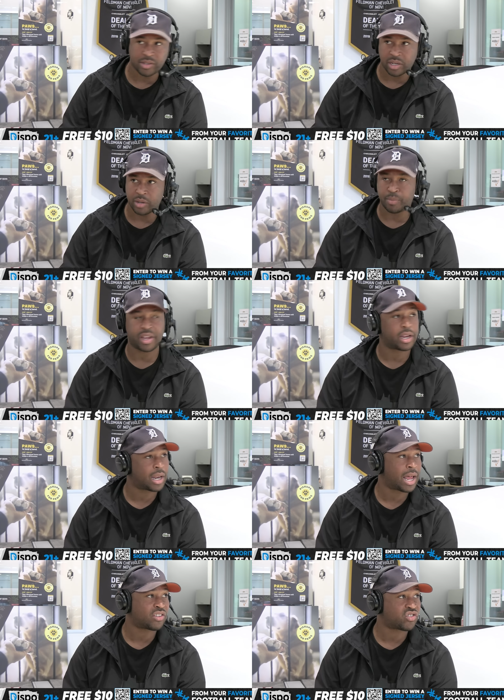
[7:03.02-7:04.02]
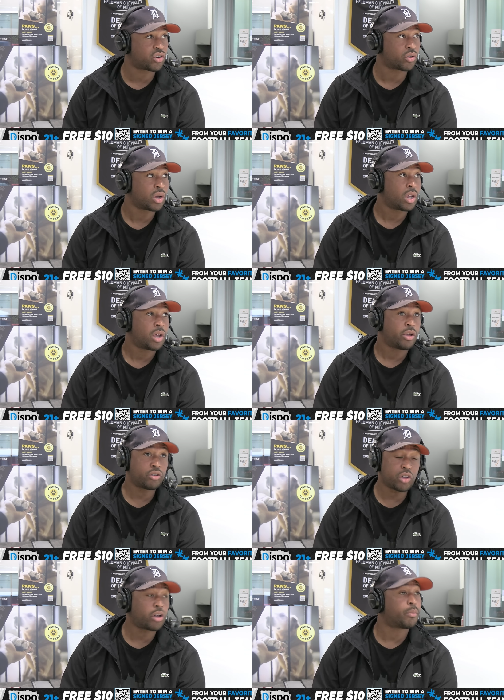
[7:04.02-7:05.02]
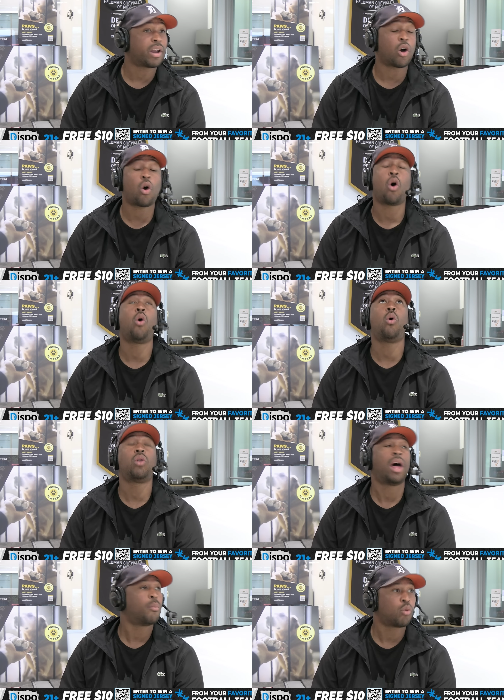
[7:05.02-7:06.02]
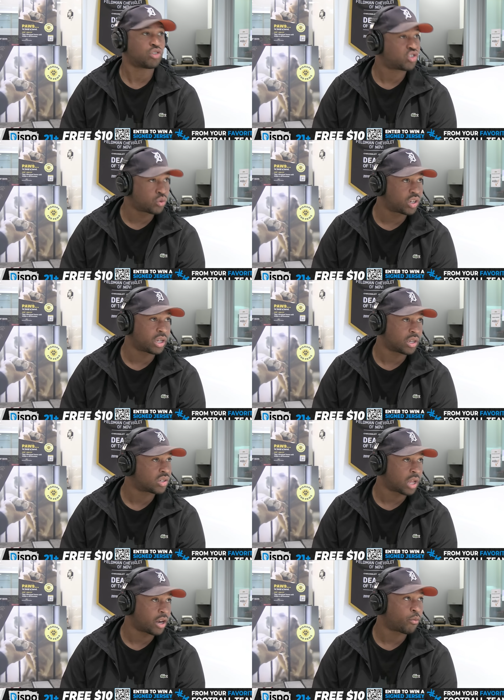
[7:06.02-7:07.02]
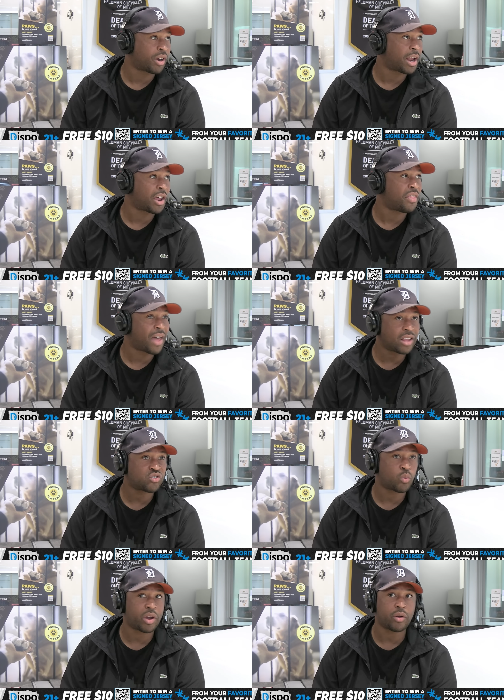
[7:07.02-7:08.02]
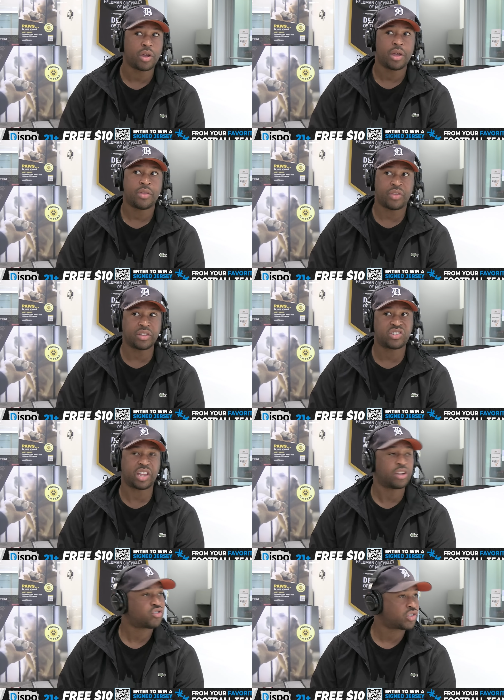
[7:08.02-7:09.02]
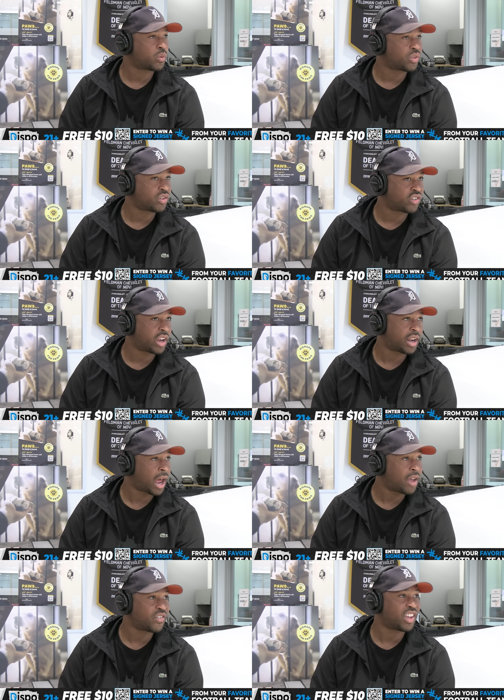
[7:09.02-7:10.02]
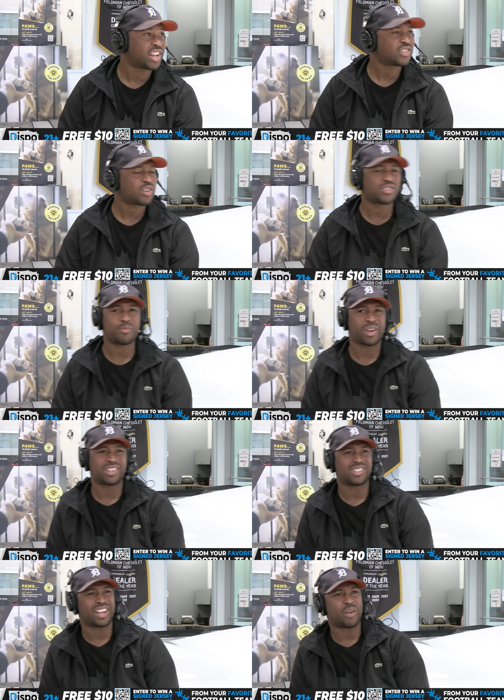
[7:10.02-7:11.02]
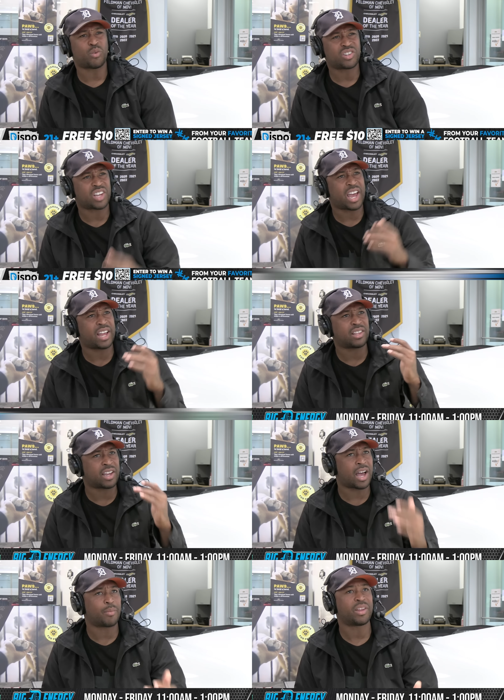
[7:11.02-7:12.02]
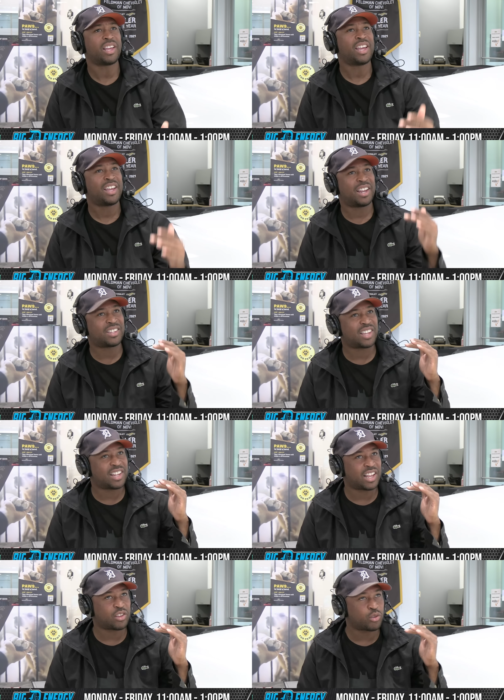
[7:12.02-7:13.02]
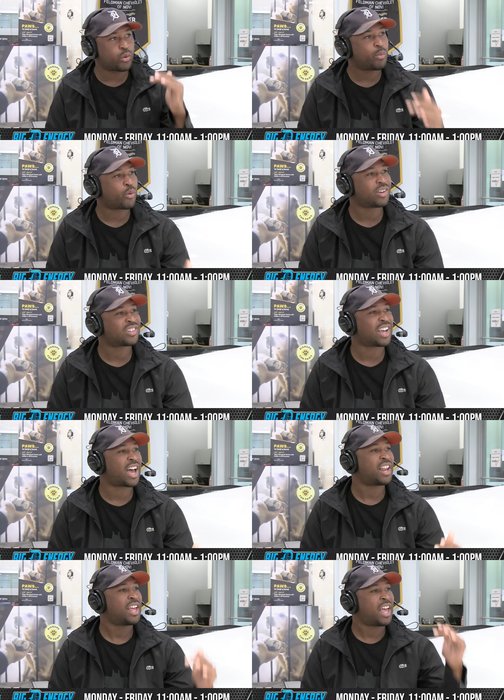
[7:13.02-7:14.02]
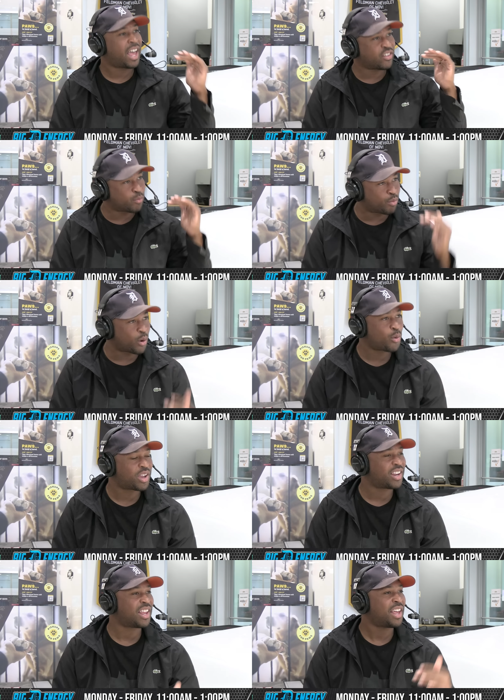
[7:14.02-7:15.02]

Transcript: he played last year, you're talking about a whole lot more shooting in this lineup right now. And that's where things get interesting with the Jaden Ivey. And I saw somebody saying, I wish I had the comment. They said that the three-point shot has broken